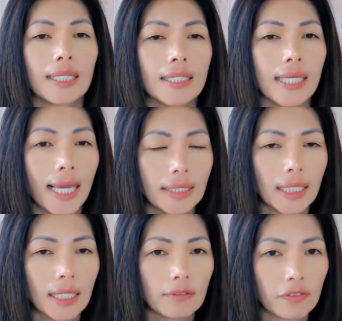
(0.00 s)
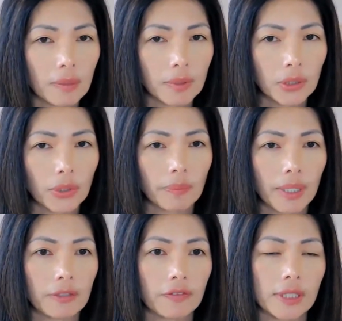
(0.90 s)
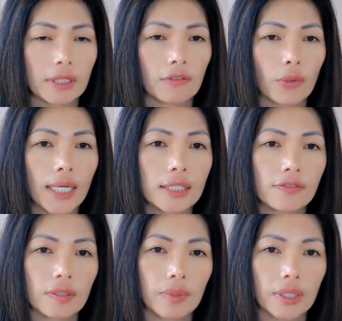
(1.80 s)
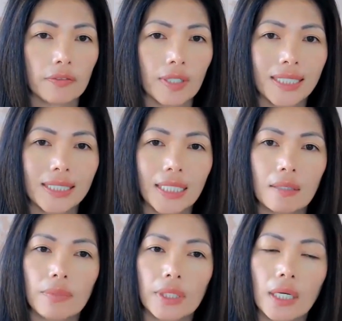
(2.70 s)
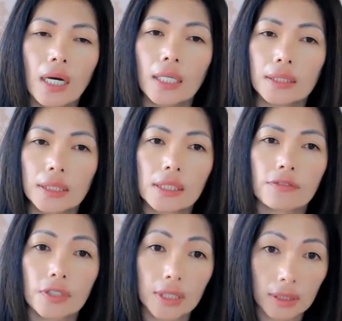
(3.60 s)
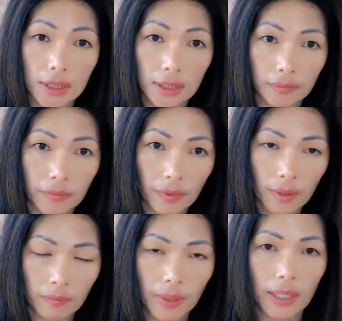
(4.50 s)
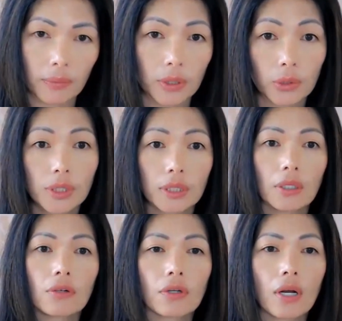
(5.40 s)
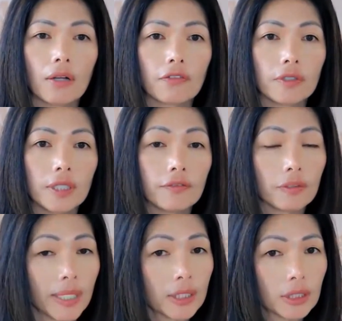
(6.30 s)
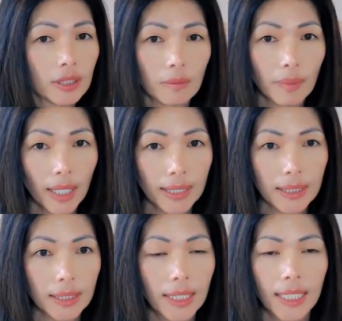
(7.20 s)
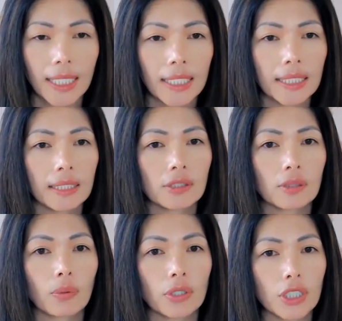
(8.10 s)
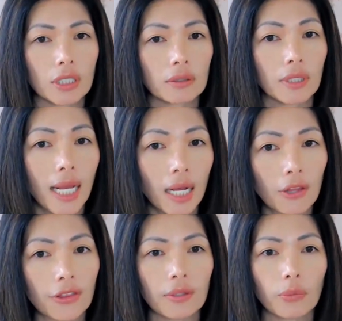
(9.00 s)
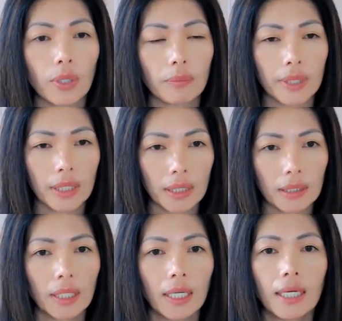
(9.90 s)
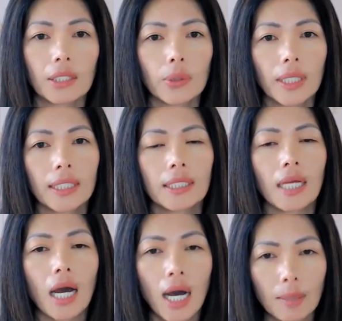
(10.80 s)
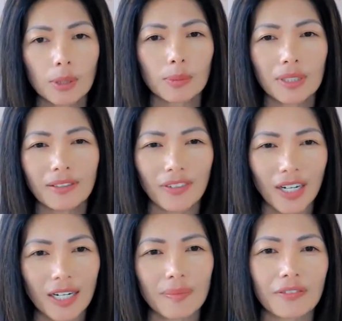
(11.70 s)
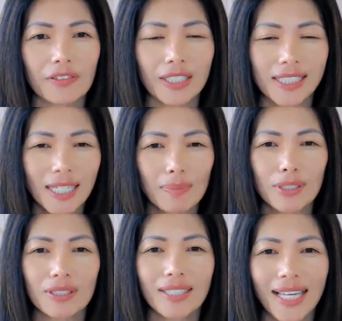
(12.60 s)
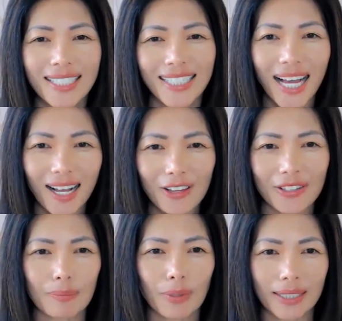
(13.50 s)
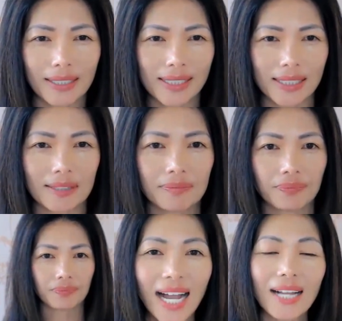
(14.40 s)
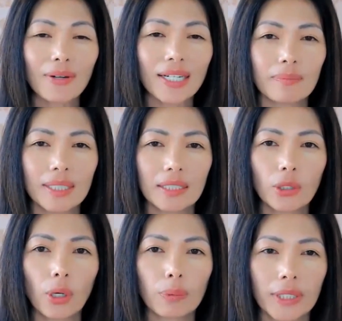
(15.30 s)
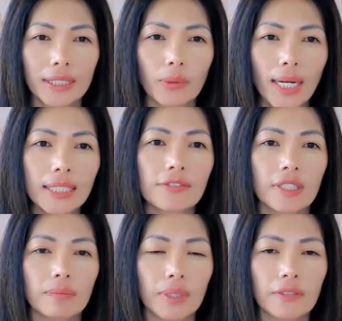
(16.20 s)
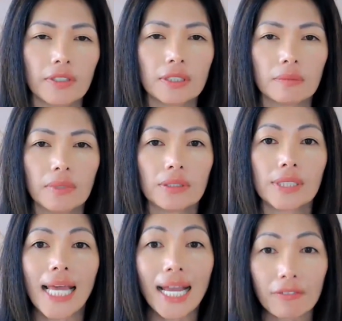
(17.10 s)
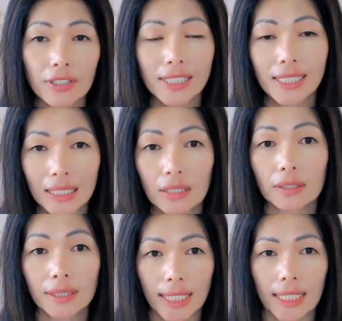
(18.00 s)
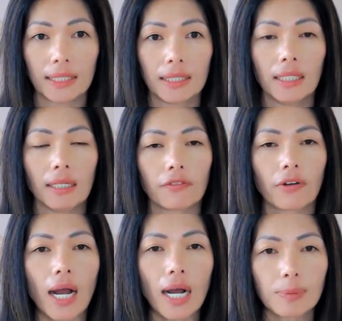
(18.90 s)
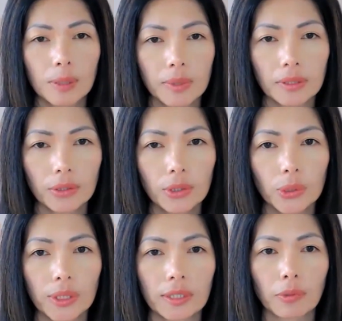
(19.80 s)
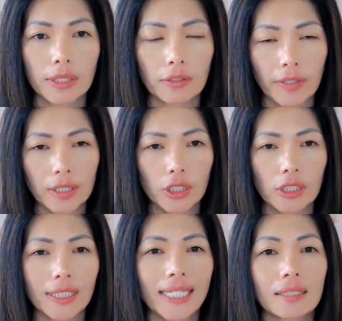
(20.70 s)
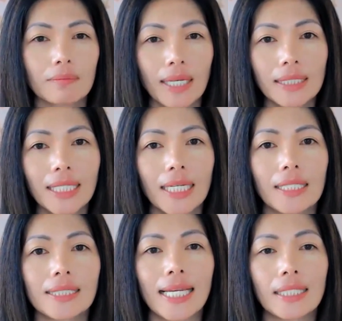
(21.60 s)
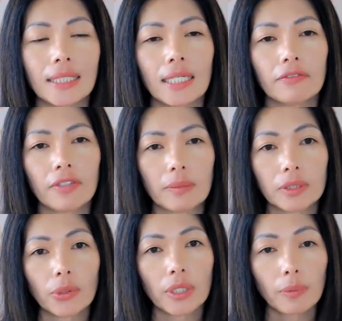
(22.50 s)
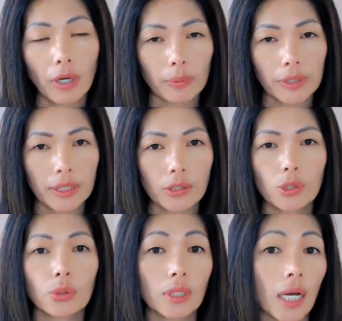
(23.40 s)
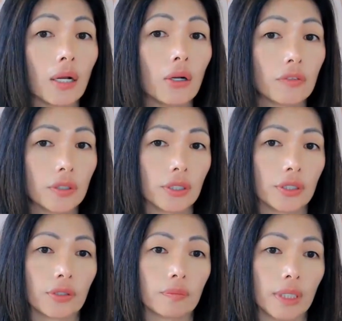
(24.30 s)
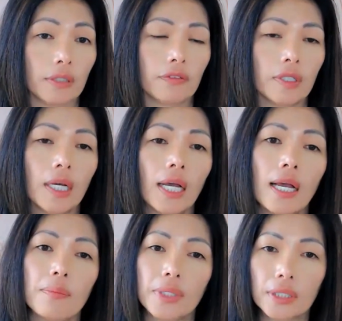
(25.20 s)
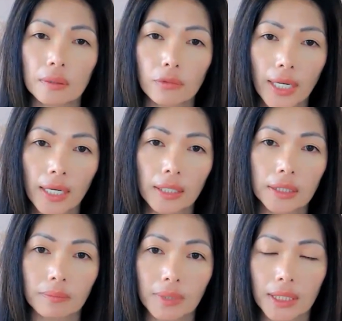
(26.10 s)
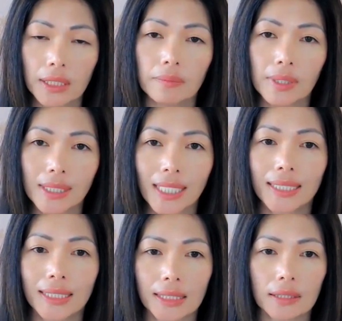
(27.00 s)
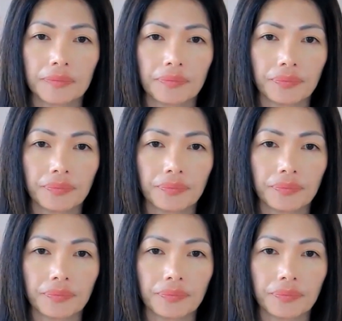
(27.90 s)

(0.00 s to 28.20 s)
The anti-inflammatory benefits of grass-fed beef extend beyond just fertility. By reducing overall inflammation in the body, it can support general health and well-being, creating an optimal environment for conception and a healthy pregnancy. I recommend incorporating grass-fed beef into meals every single day. For optimal nutrient preservation and to maintain its anti-inflammatory properties, do not overcook your beef. Medium rare to medium is ideal.